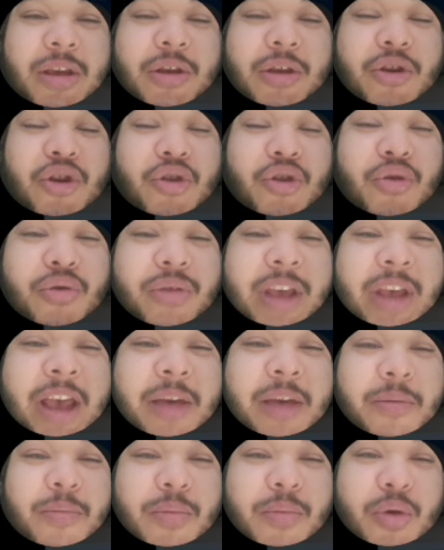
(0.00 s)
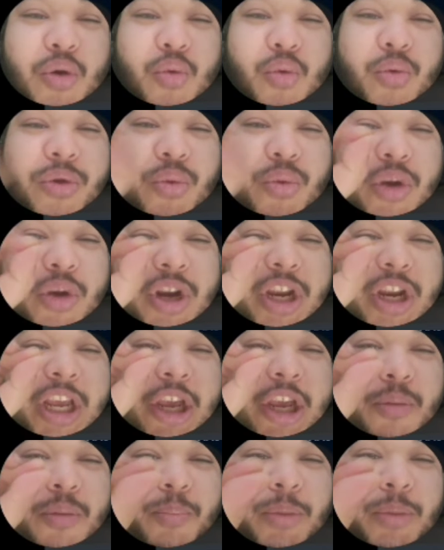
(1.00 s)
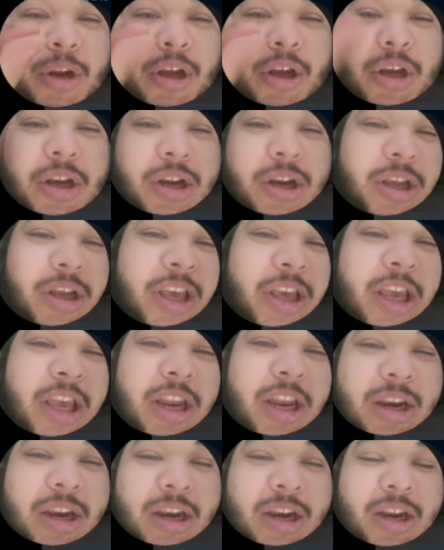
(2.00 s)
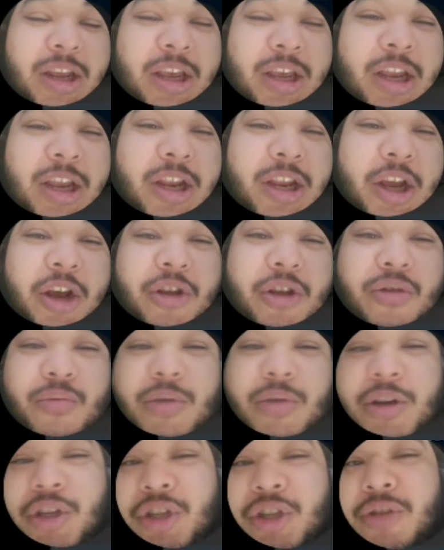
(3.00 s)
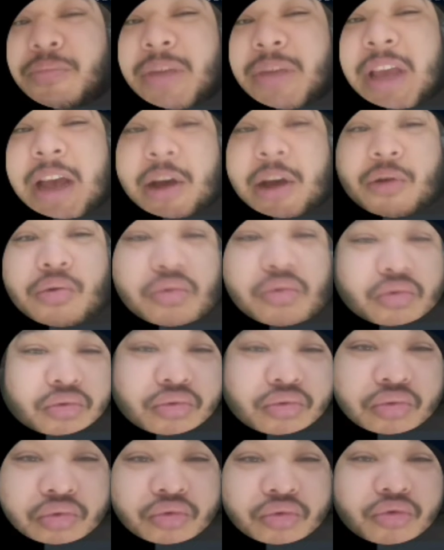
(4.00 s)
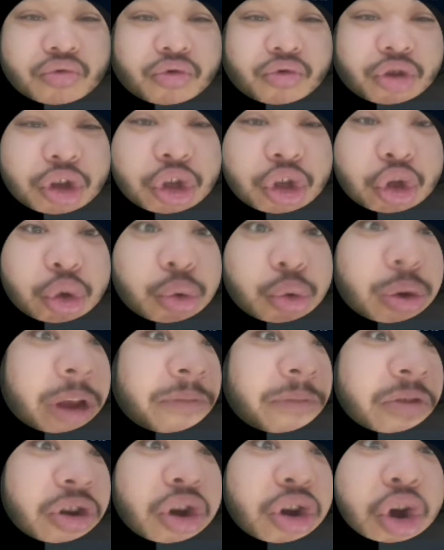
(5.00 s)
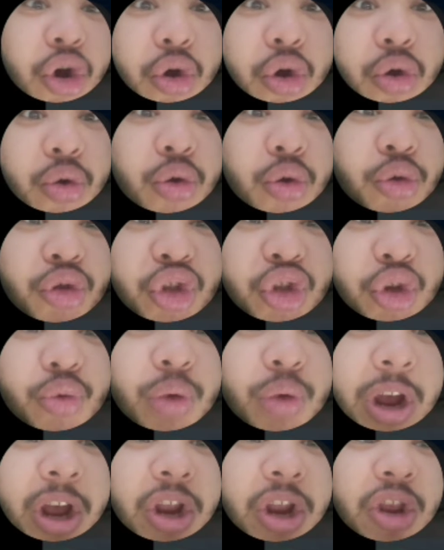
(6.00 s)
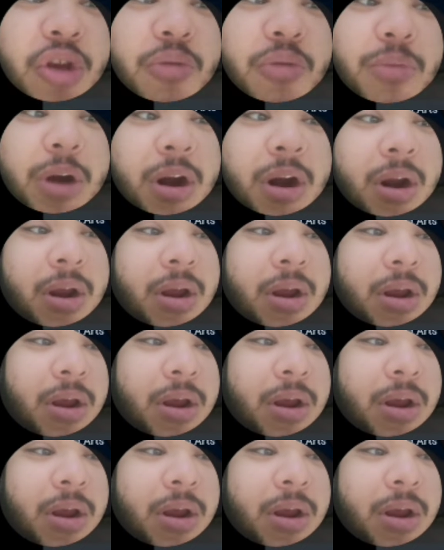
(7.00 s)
You should do that with one earplug in and the other one should be out. Because you never know who's around you, bruh.